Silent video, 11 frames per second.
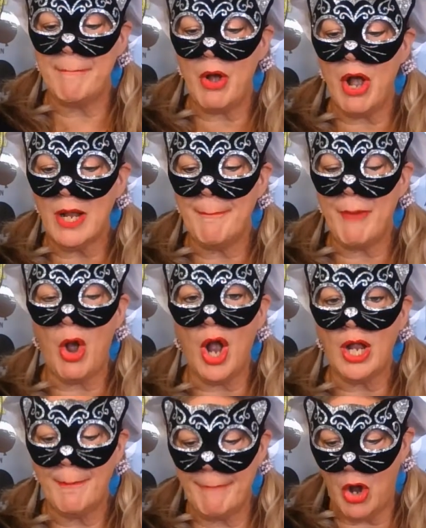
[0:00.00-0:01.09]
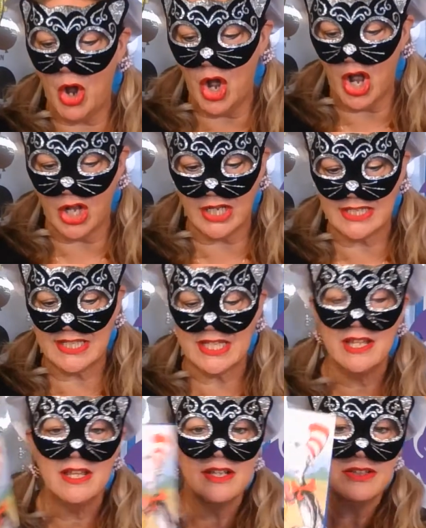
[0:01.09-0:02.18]
pock pock
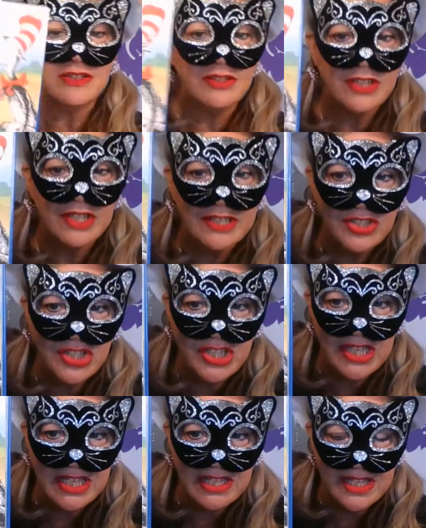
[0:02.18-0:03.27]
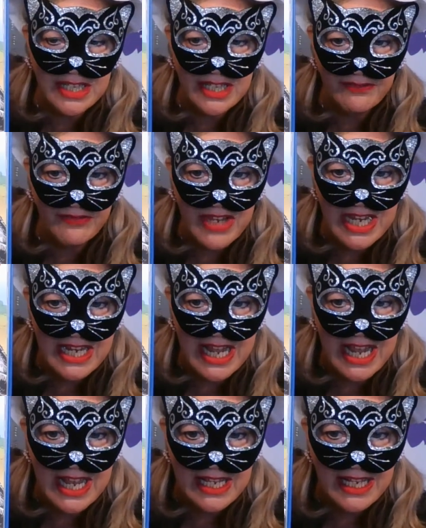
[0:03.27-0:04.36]
pocks. So look at the chickens
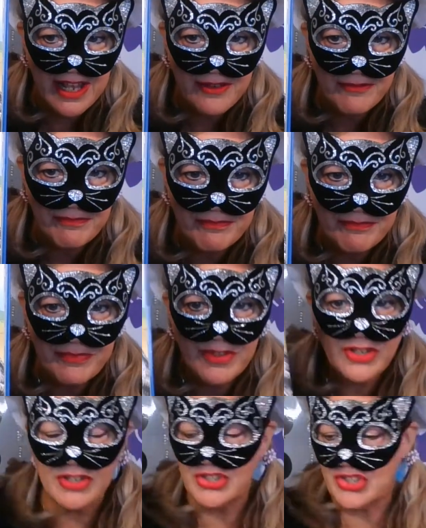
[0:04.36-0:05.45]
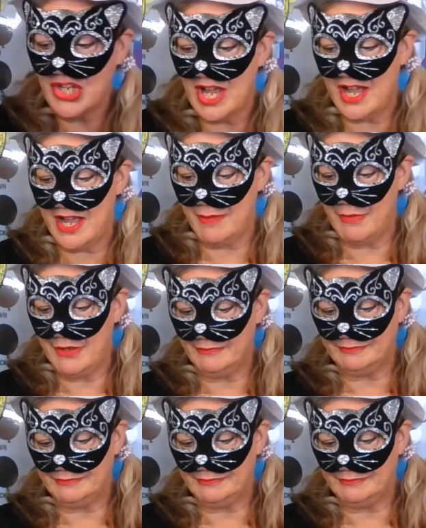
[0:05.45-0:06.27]
feeding. Good job.